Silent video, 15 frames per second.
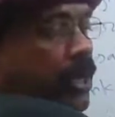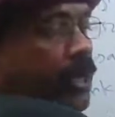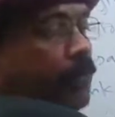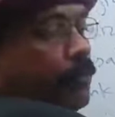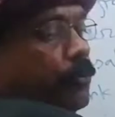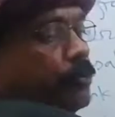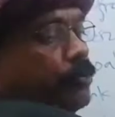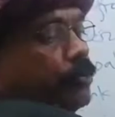
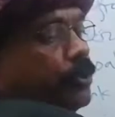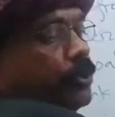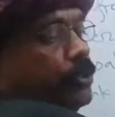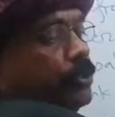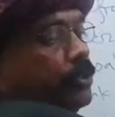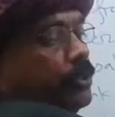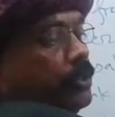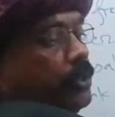elbow
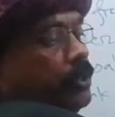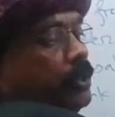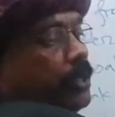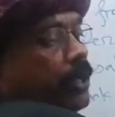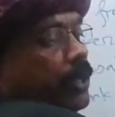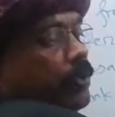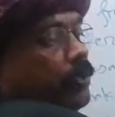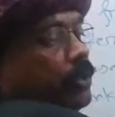joint
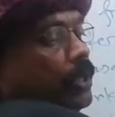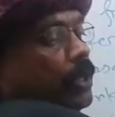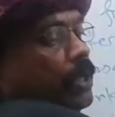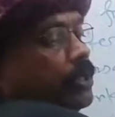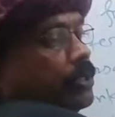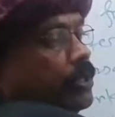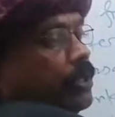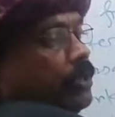along the
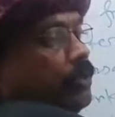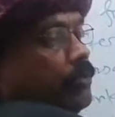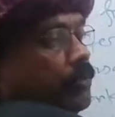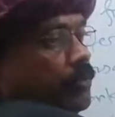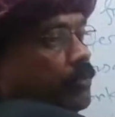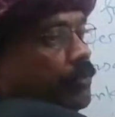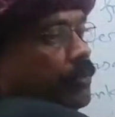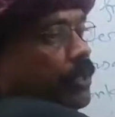lateral
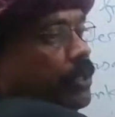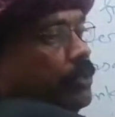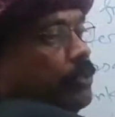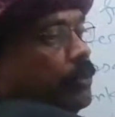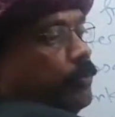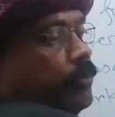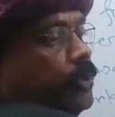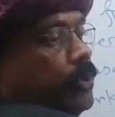
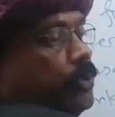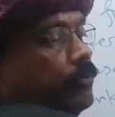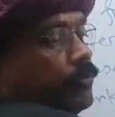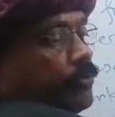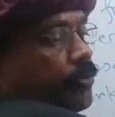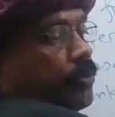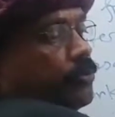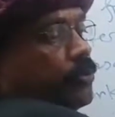side of the
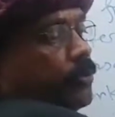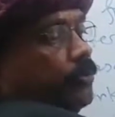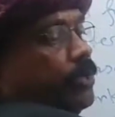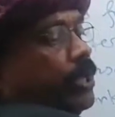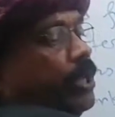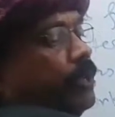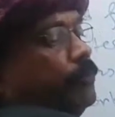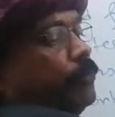front
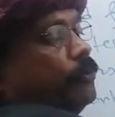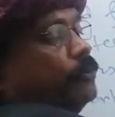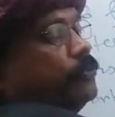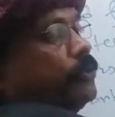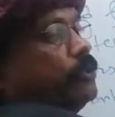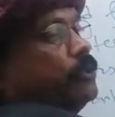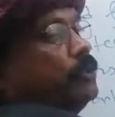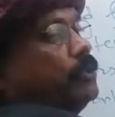of the
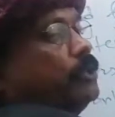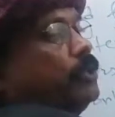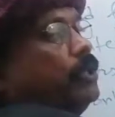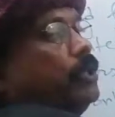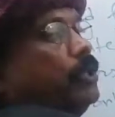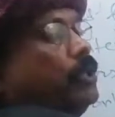elbow joint,